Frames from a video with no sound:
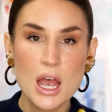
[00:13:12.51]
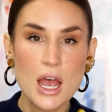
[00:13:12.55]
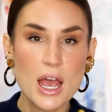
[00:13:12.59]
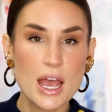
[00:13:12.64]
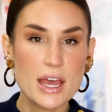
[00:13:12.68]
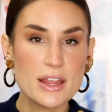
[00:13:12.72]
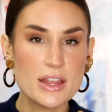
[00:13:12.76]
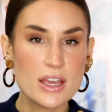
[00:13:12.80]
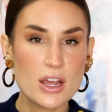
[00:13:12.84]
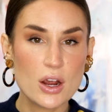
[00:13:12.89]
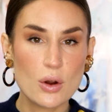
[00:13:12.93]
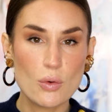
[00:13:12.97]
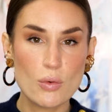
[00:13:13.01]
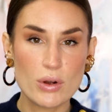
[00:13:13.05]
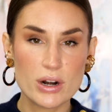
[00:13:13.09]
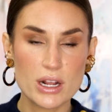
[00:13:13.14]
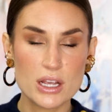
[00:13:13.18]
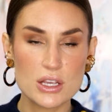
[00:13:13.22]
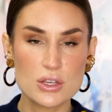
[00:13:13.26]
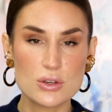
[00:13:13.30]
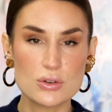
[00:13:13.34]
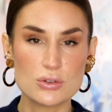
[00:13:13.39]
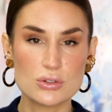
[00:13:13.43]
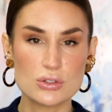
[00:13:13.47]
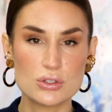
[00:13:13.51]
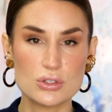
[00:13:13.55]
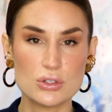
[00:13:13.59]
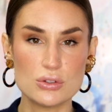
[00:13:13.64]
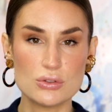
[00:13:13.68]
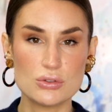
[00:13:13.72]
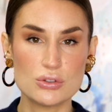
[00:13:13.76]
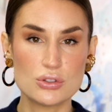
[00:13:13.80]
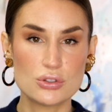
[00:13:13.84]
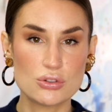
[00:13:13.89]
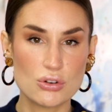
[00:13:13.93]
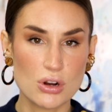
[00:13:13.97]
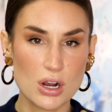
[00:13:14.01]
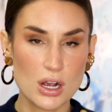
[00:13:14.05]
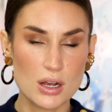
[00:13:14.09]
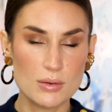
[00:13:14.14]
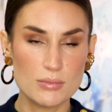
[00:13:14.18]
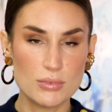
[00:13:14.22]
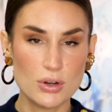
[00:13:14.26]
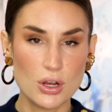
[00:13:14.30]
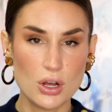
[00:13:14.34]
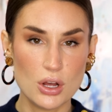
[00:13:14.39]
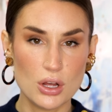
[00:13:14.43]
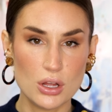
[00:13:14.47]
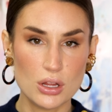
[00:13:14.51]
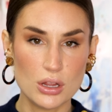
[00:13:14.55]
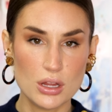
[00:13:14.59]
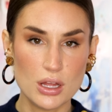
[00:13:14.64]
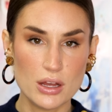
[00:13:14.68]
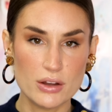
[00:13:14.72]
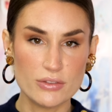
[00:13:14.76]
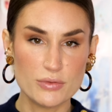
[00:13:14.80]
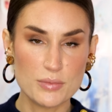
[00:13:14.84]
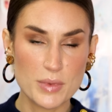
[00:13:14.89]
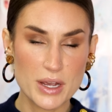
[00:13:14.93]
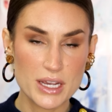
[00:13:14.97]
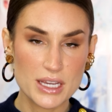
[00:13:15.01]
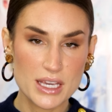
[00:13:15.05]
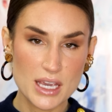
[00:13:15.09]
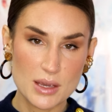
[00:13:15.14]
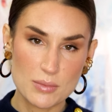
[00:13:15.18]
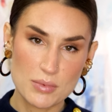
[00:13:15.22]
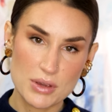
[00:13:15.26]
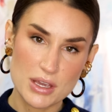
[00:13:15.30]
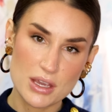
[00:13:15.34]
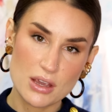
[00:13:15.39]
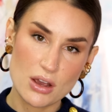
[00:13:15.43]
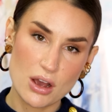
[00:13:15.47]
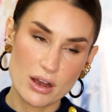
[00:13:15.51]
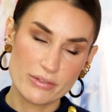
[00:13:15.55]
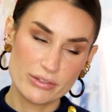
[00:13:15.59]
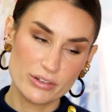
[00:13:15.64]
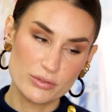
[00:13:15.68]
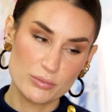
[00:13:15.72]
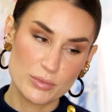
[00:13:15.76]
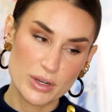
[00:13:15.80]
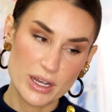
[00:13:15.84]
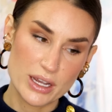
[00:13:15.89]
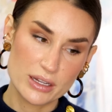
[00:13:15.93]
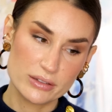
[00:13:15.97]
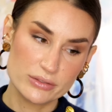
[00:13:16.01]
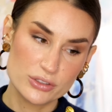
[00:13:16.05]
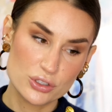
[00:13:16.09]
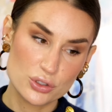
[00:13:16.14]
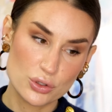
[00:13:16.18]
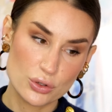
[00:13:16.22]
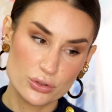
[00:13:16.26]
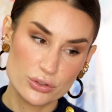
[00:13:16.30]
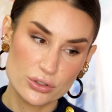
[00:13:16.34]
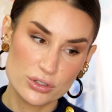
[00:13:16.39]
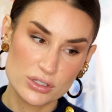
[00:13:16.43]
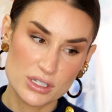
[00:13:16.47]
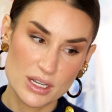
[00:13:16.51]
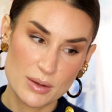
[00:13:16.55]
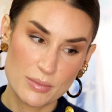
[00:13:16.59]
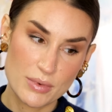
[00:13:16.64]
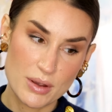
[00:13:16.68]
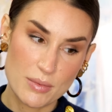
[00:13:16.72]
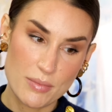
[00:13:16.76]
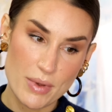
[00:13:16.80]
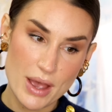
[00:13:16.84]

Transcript: and they are what I use to scrub all of my KP off of my shoulders and my